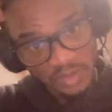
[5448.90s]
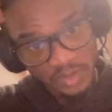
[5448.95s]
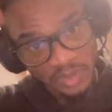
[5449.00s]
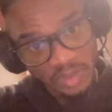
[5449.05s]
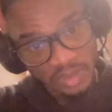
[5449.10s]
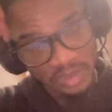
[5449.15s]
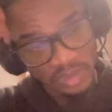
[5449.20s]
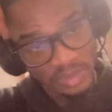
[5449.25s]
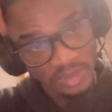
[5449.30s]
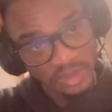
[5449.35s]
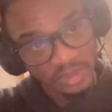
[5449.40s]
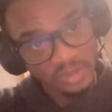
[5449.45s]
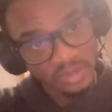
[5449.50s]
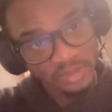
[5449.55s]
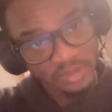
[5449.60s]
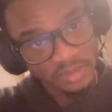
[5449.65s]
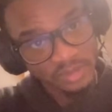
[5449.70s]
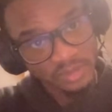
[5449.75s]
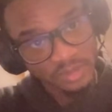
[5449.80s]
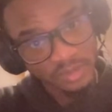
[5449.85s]
Like,
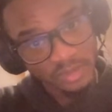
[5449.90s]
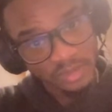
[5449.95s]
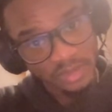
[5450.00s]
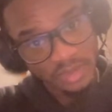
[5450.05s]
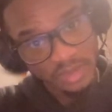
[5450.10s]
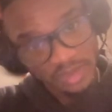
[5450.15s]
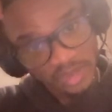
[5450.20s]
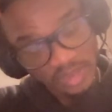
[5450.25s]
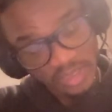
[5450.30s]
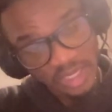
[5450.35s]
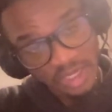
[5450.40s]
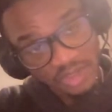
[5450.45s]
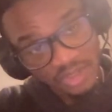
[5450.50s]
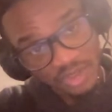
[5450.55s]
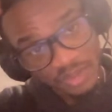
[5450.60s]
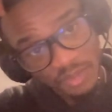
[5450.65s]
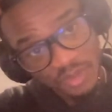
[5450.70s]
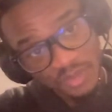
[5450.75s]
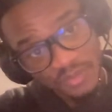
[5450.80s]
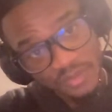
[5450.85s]
yeah, that was our
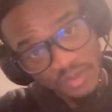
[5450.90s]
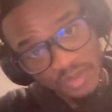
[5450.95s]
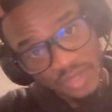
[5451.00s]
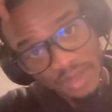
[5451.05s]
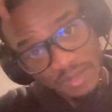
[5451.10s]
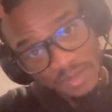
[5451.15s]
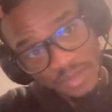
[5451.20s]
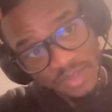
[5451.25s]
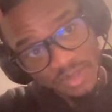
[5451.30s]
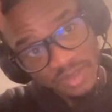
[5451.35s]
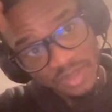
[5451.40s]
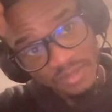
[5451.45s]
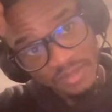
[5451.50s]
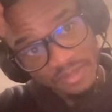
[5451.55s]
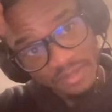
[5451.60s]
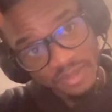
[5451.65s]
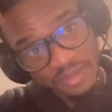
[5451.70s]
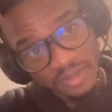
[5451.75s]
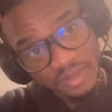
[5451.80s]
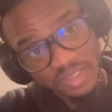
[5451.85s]
most viewed episode
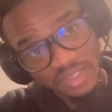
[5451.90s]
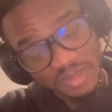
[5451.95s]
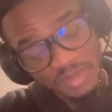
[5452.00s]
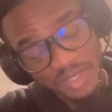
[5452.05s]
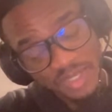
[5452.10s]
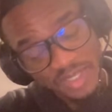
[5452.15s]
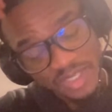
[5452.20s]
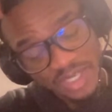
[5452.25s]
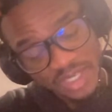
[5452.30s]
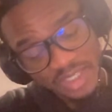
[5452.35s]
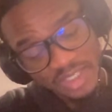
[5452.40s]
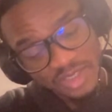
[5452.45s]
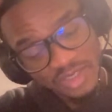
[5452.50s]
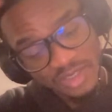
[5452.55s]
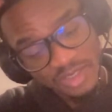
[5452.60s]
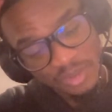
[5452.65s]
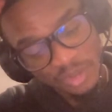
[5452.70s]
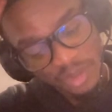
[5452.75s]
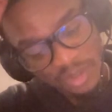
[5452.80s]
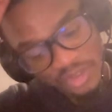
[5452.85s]
ever on this page.
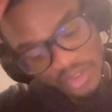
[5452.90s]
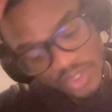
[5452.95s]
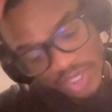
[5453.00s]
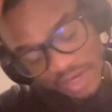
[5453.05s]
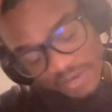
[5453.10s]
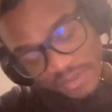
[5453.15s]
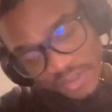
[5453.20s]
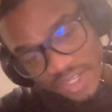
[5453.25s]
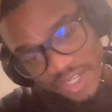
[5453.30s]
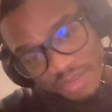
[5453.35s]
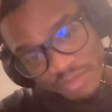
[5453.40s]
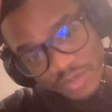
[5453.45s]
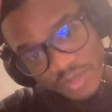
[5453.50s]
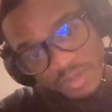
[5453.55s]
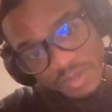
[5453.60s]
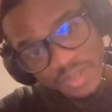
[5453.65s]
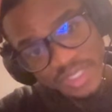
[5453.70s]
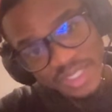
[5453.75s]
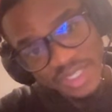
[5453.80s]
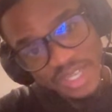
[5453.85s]
Actually, on draft night,
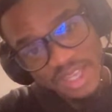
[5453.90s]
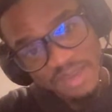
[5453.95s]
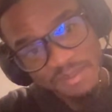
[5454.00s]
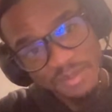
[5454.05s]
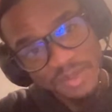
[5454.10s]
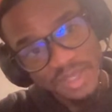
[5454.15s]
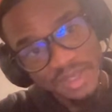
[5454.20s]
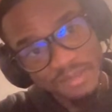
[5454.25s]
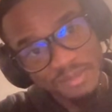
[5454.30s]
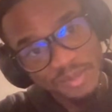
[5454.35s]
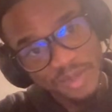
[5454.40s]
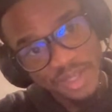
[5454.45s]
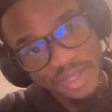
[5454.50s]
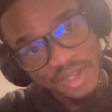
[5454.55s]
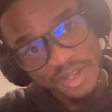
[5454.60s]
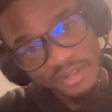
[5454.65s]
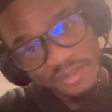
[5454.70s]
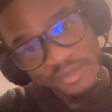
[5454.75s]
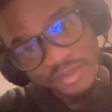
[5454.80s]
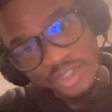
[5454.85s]
we did the NBA
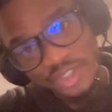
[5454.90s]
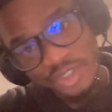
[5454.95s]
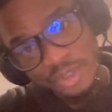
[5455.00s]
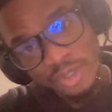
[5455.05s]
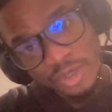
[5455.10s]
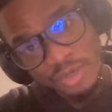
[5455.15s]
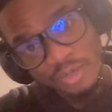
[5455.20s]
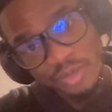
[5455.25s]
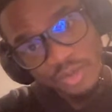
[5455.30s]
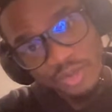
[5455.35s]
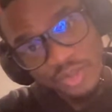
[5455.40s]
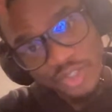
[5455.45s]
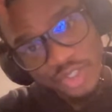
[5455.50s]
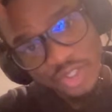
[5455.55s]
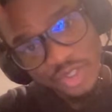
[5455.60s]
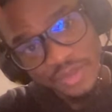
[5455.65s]
playoff award show